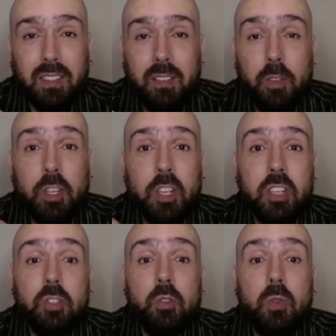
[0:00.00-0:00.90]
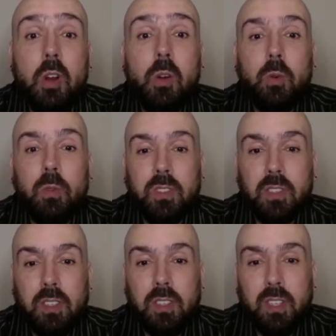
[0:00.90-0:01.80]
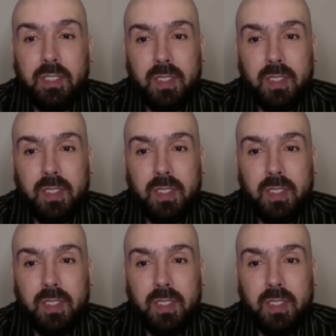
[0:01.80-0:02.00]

who controls his